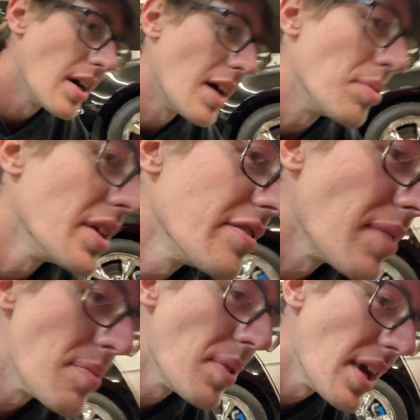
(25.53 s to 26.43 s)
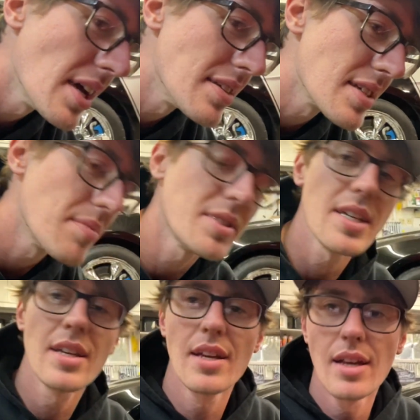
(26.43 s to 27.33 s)
I believe my pan is
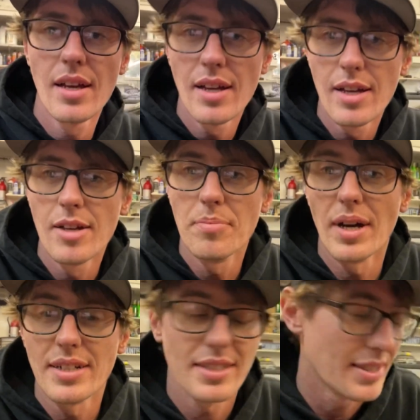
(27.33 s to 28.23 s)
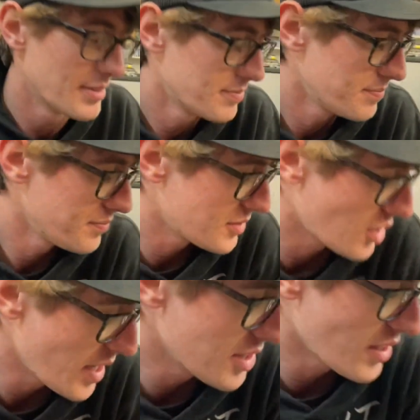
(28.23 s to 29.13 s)
empty, but
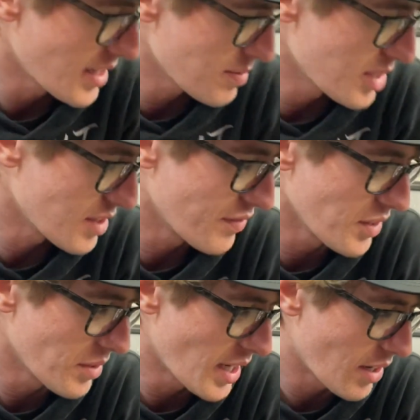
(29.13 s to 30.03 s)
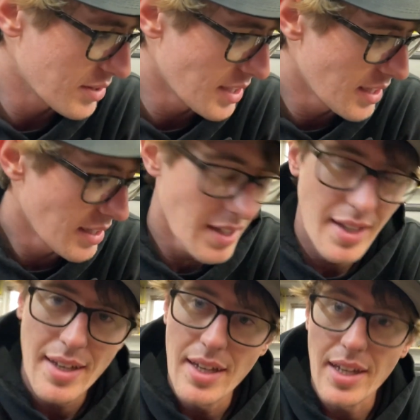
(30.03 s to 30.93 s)
drained transmission fluid out,
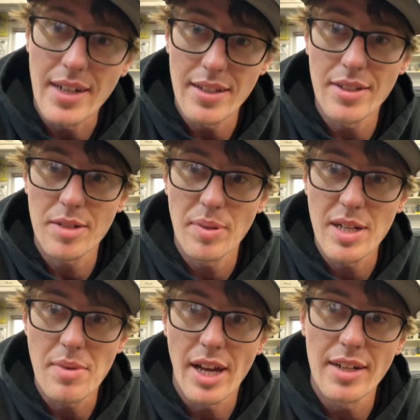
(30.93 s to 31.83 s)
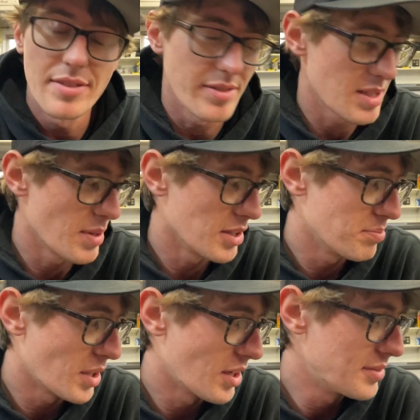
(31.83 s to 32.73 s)
and it looked pretty bad. It smelled
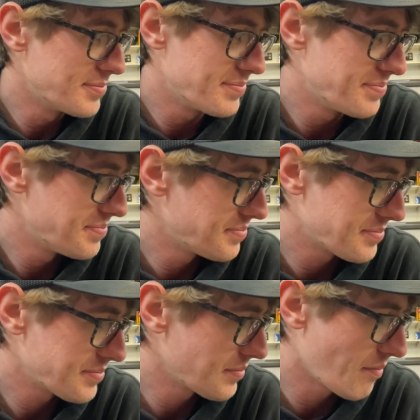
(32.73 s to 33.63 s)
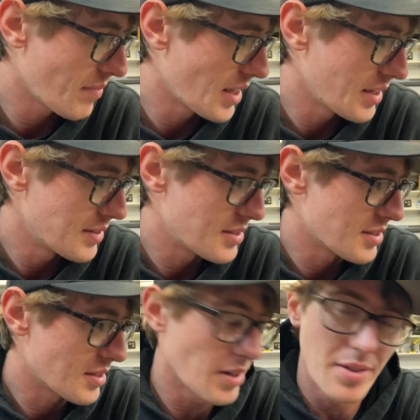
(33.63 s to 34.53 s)
burnt. It's
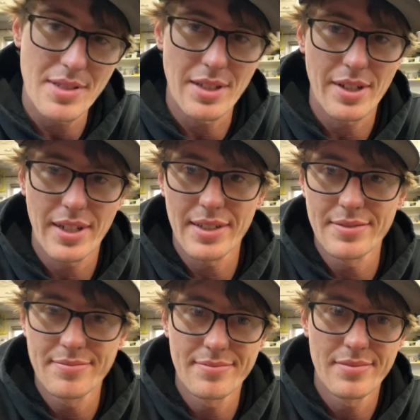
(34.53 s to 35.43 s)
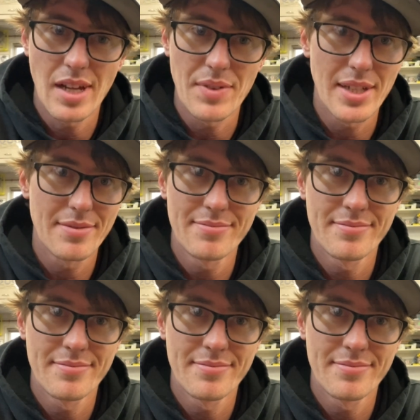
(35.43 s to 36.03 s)
just gross looking. I mean,